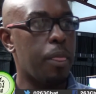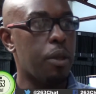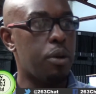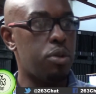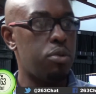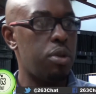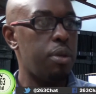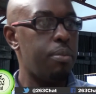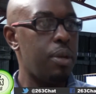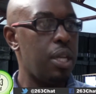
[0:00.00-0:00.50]

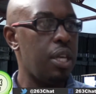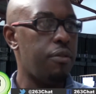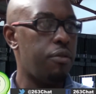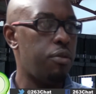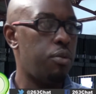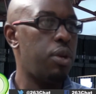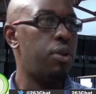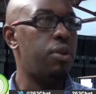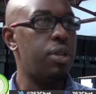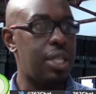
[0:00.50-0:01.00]
Because we
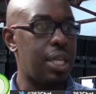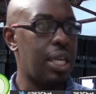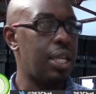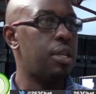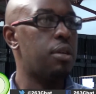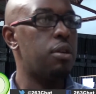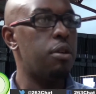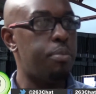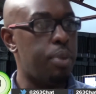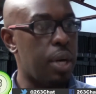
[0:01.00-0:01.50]
believe we're a
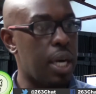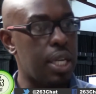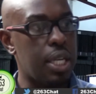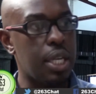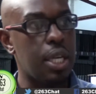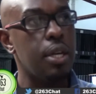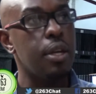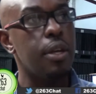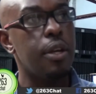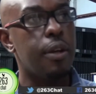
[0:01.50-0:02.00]
technical
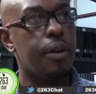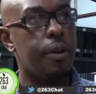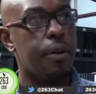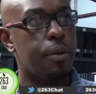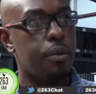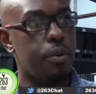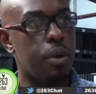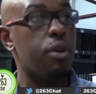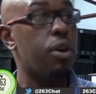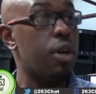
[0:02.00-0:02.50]
partner,
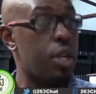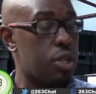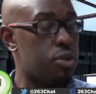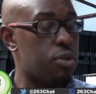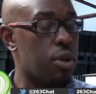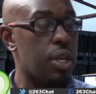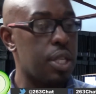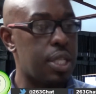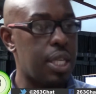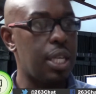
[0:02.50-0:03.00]
we've got a
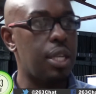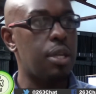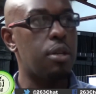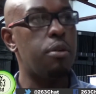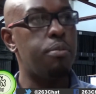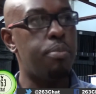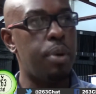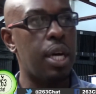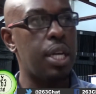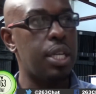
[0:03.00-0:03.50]
strong
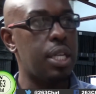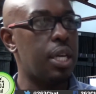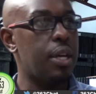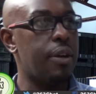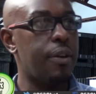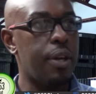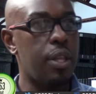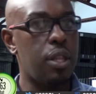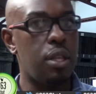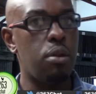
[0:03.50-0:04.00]
technical
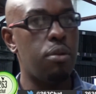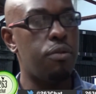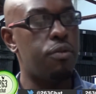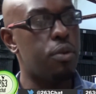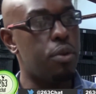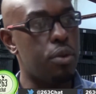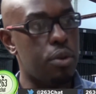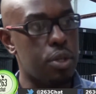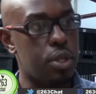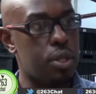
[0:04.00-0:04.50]
partner, and then
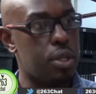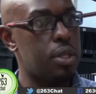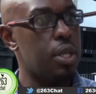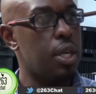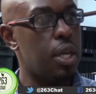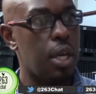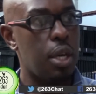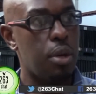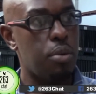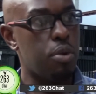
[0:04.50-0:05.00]
of course
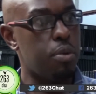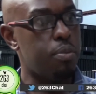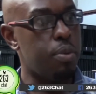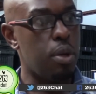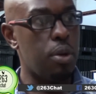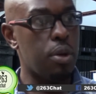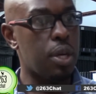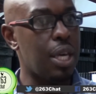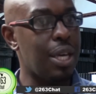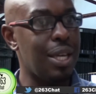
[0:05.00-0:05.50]
we'll
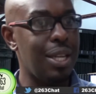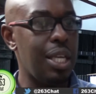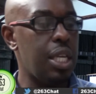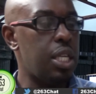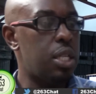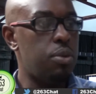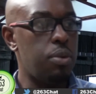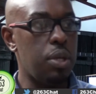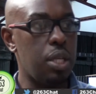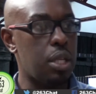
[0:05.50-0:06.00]
be looking in
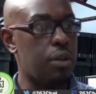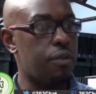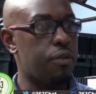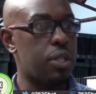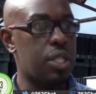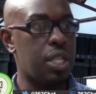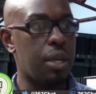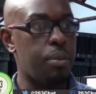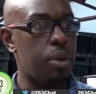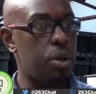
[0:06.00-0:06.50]
each region
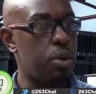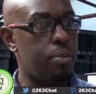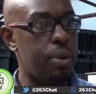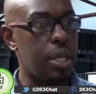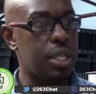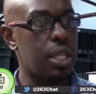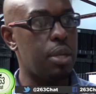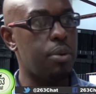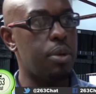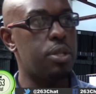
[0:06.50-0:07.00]
for someone who
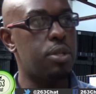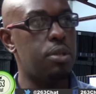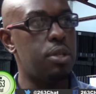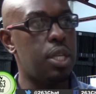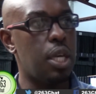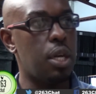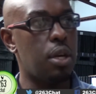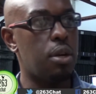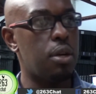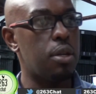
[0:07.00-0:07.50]
basically wants to
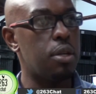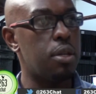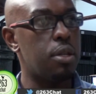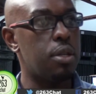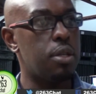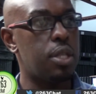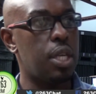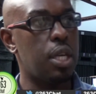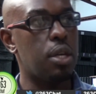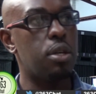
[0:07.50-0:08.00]
take on
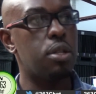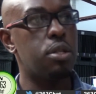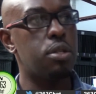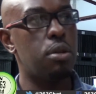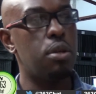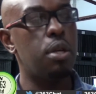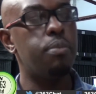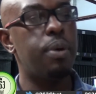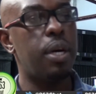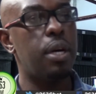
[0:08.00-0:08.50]

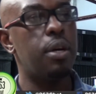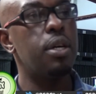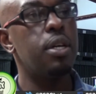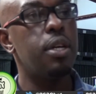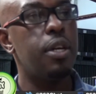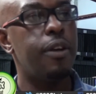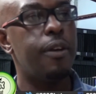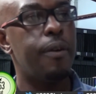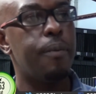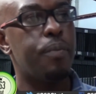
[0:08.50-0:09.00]
solar power
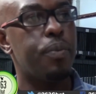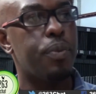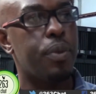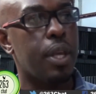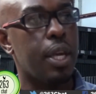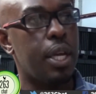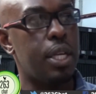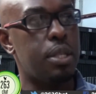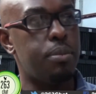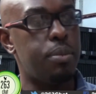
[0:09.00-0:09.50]

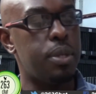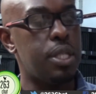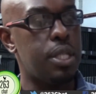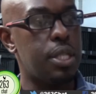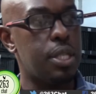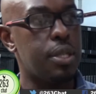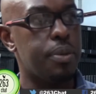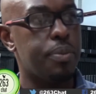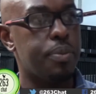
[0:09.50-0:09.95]
as a business.